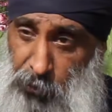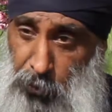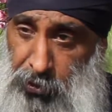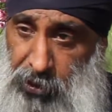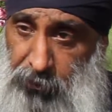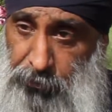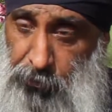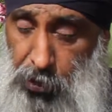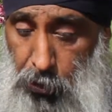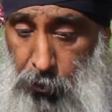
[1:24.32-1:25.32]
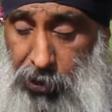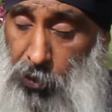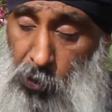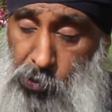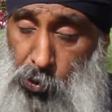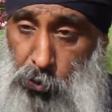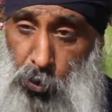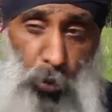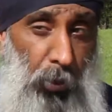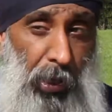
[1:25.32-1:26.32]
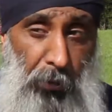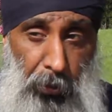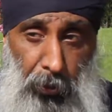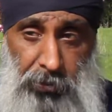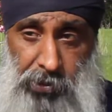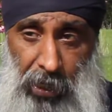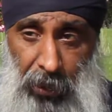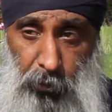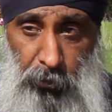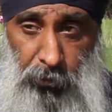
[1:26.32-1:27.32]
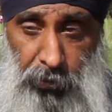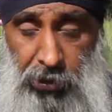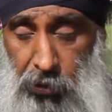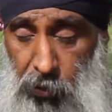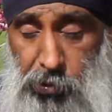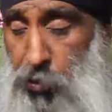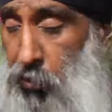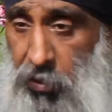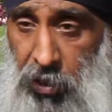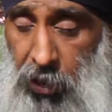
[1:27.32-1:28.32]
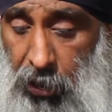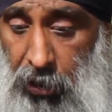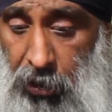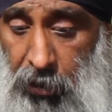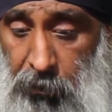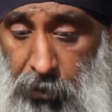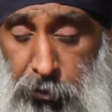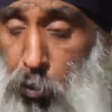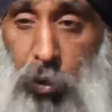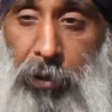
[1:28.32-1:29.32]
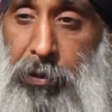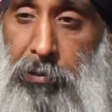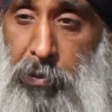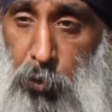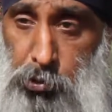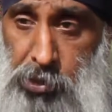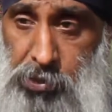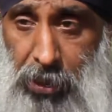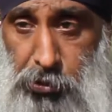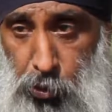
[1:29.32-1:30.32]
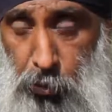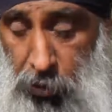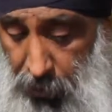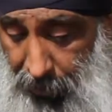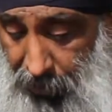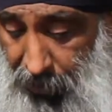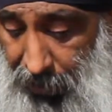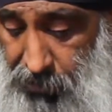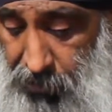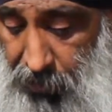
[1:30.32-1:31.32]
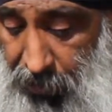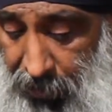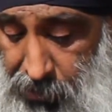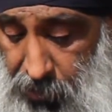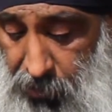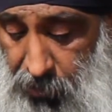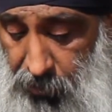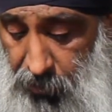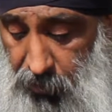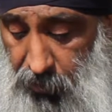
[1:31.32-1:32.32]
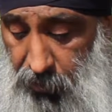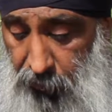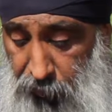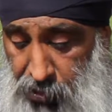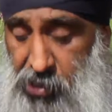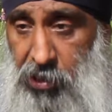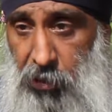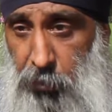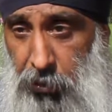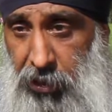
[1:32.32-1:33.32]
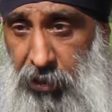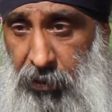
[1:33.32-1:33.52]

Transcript: body. We can also know what our thoughts are. We can also know our emotions are. So as a physical body,